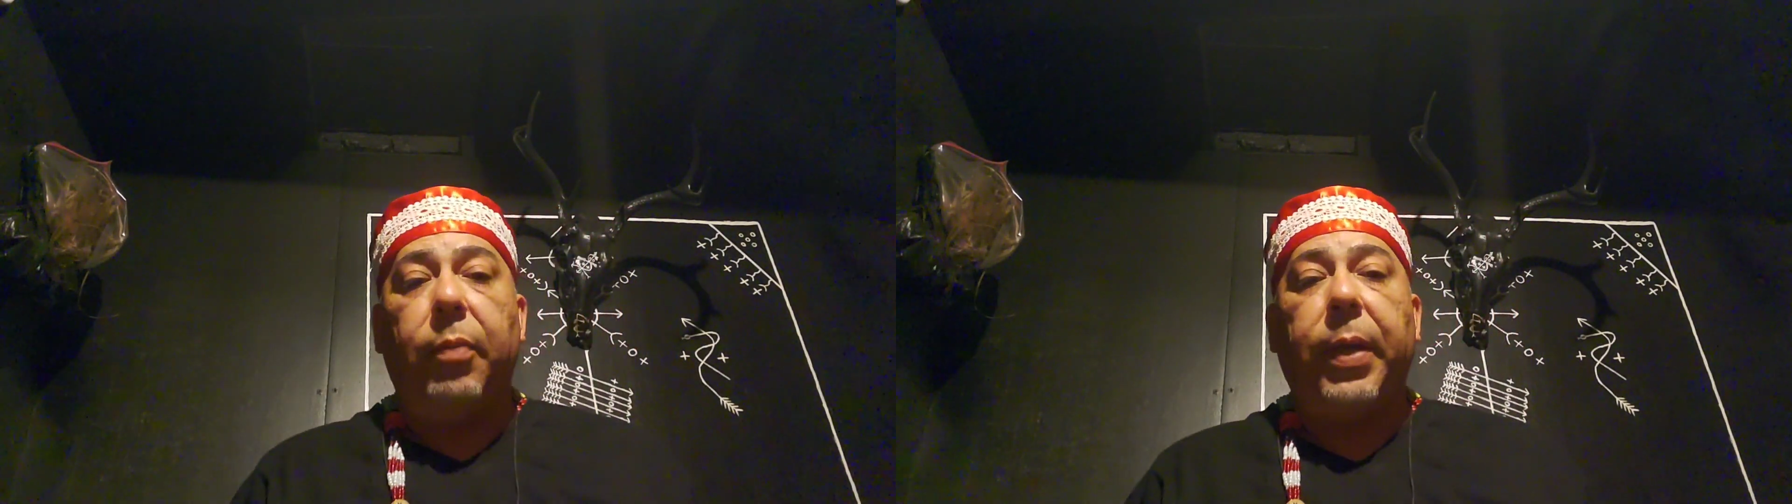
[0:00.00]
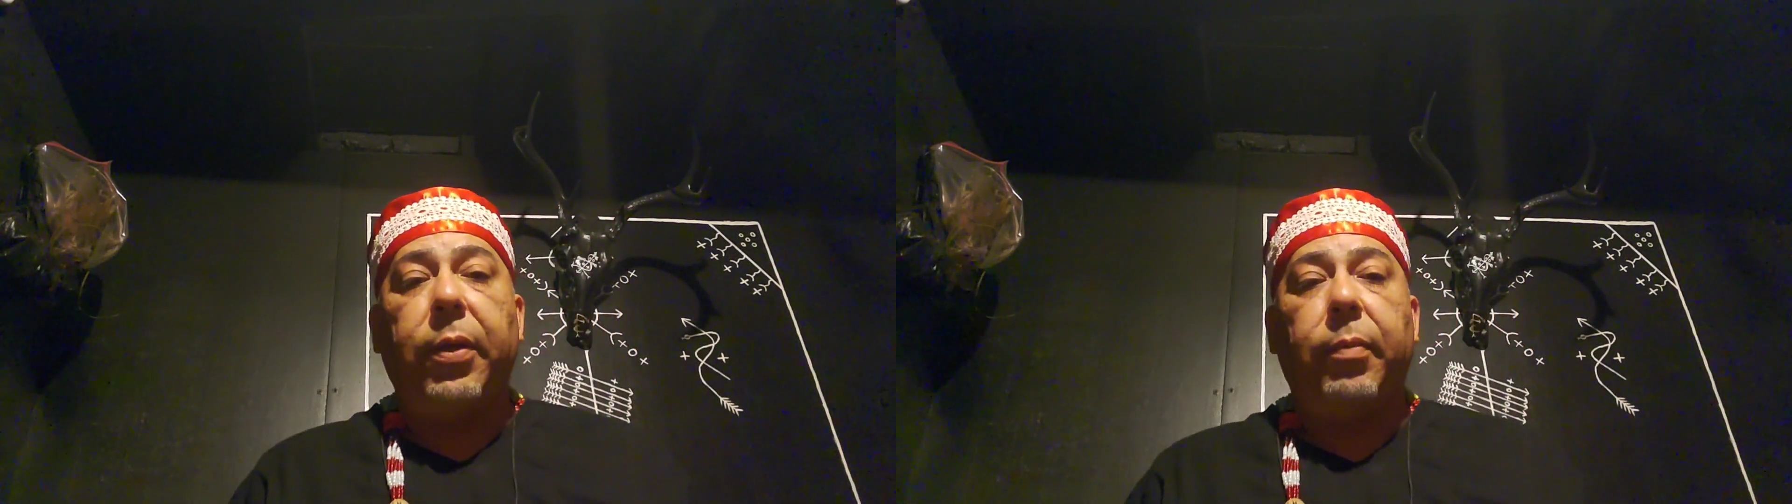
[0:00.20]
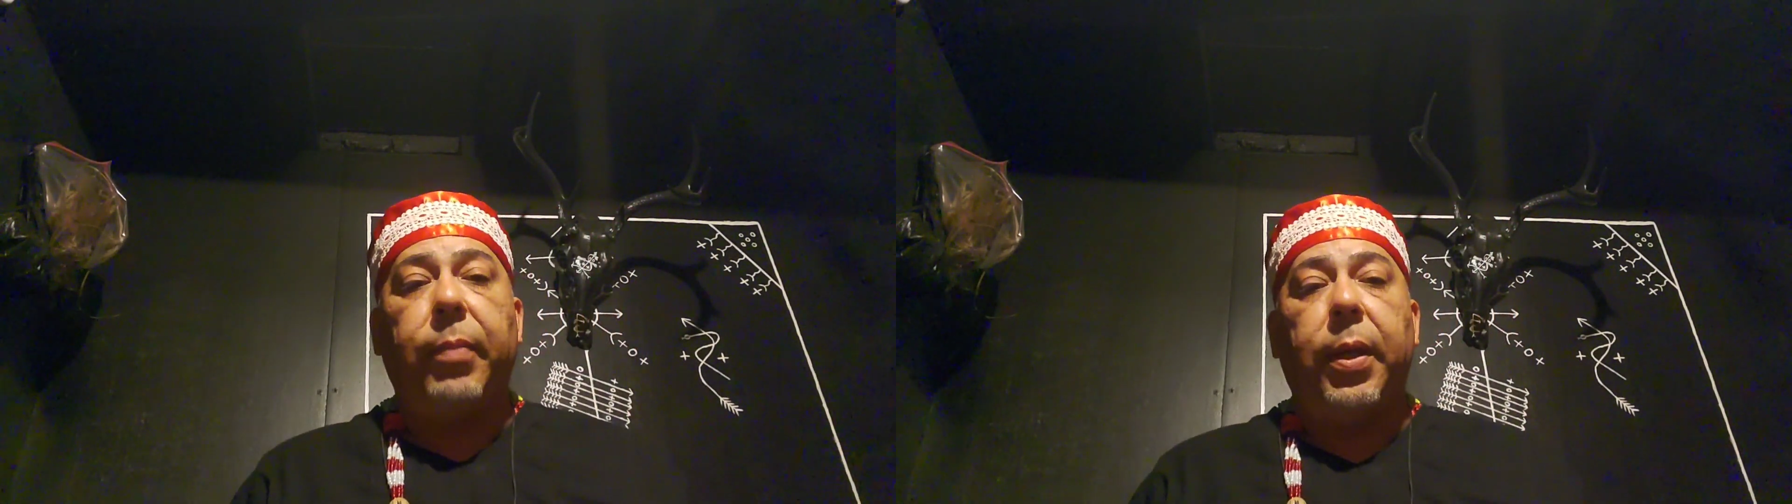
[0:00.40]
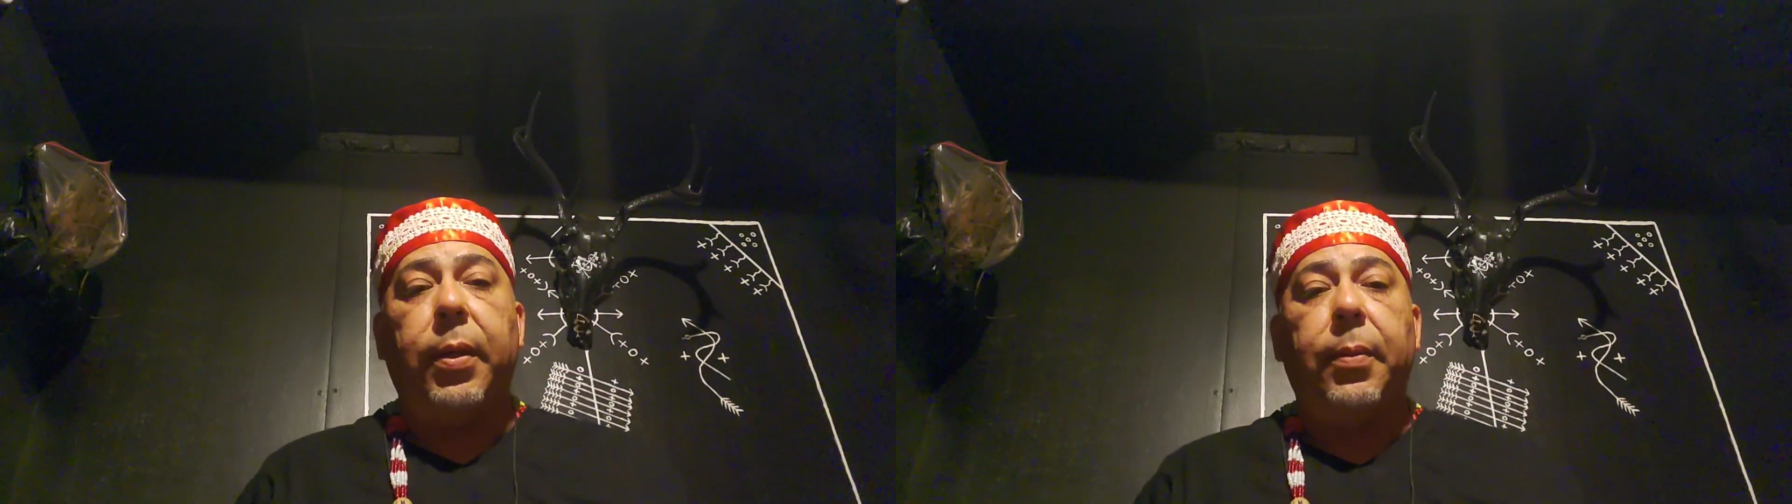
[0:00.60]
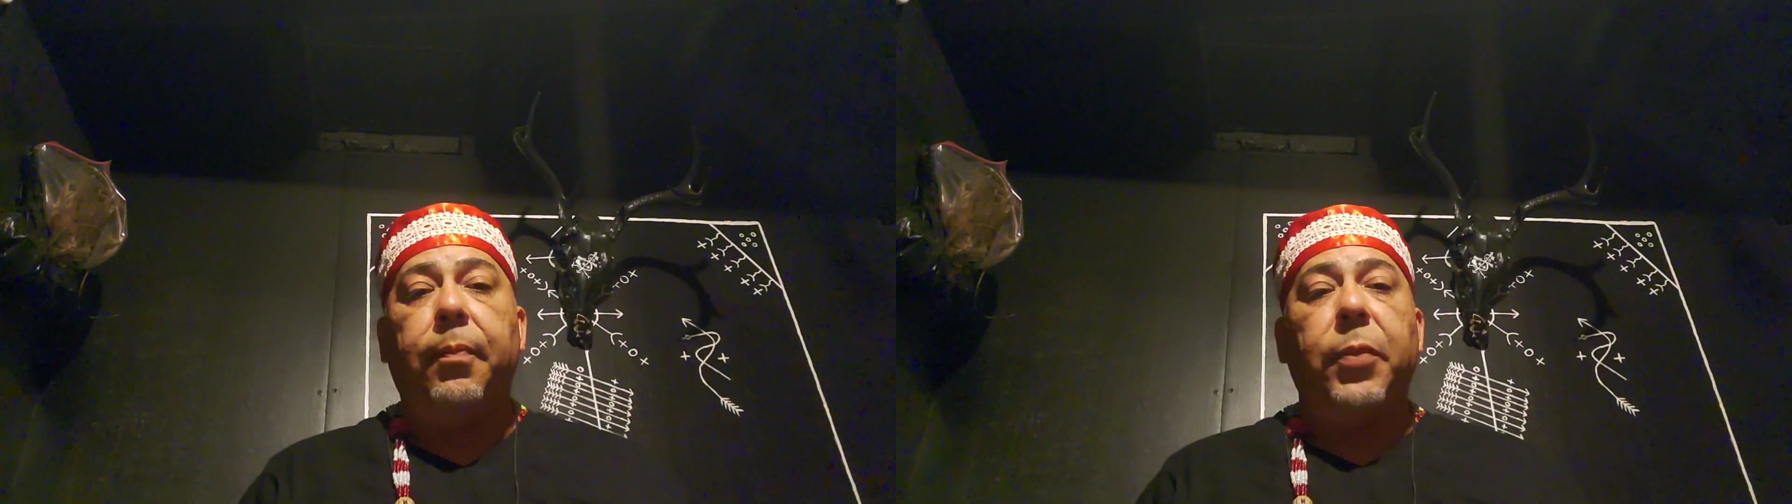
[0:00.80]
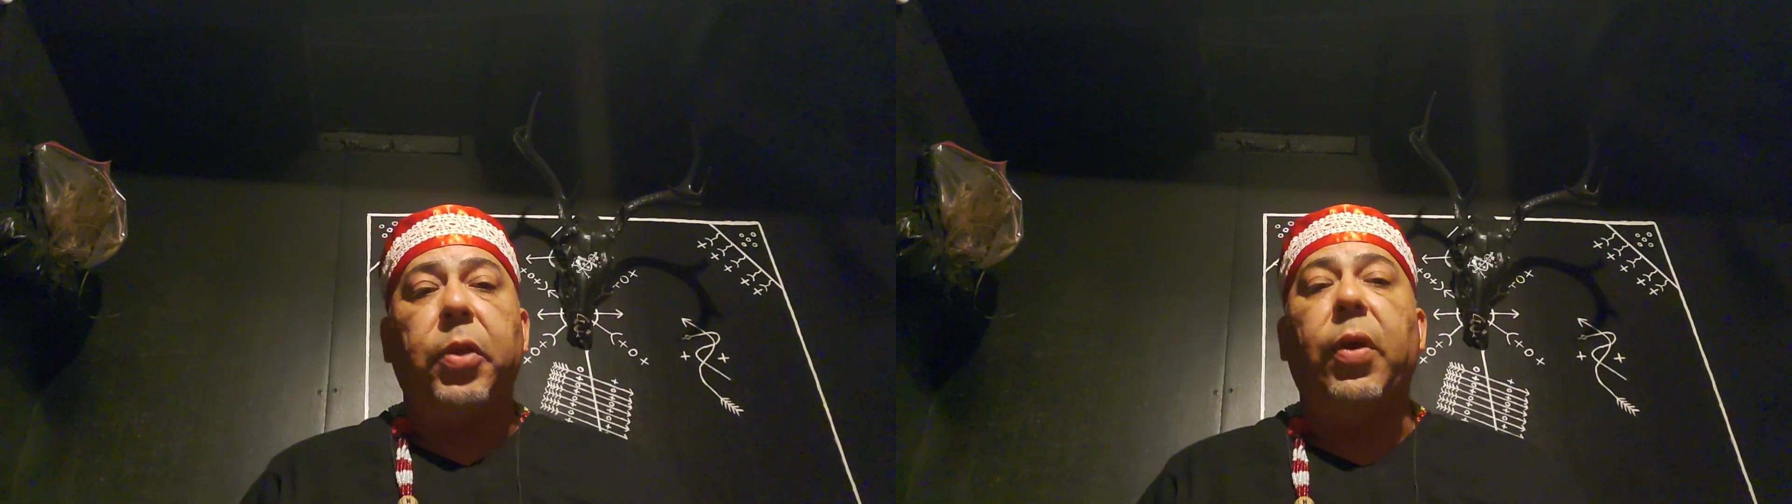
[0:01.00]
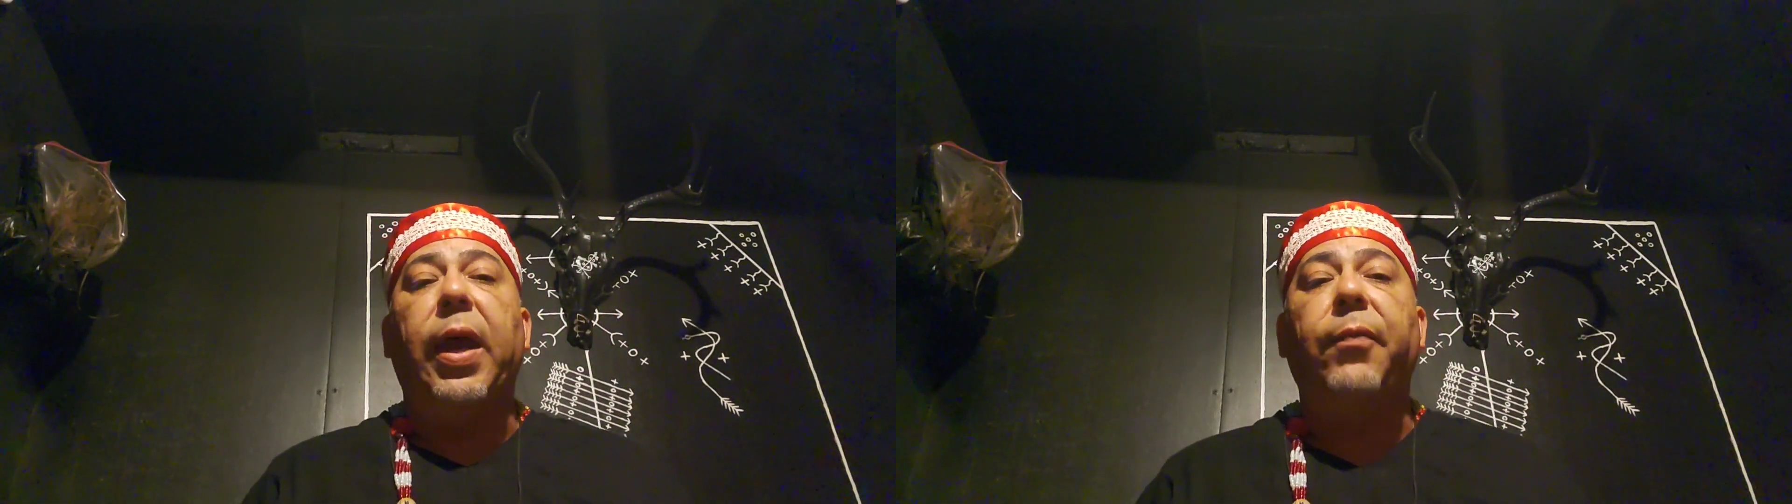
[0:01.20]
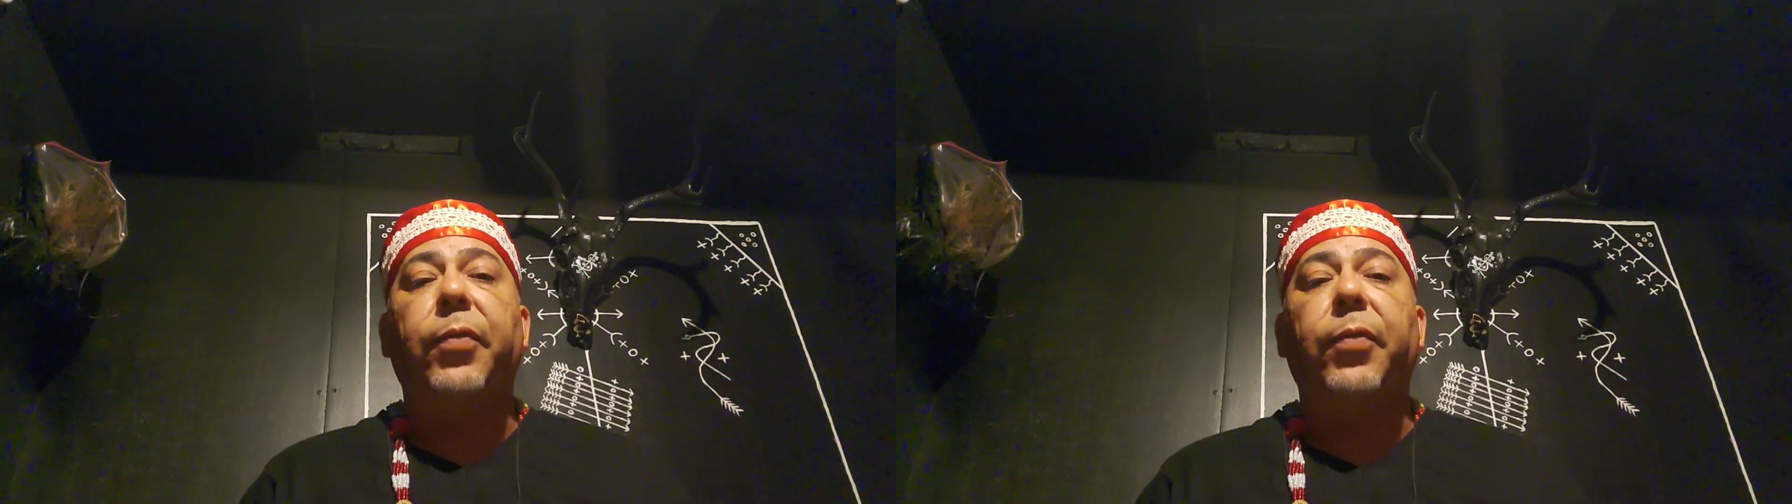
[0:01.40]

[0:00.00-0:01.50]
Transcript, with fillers: Mayombe, you have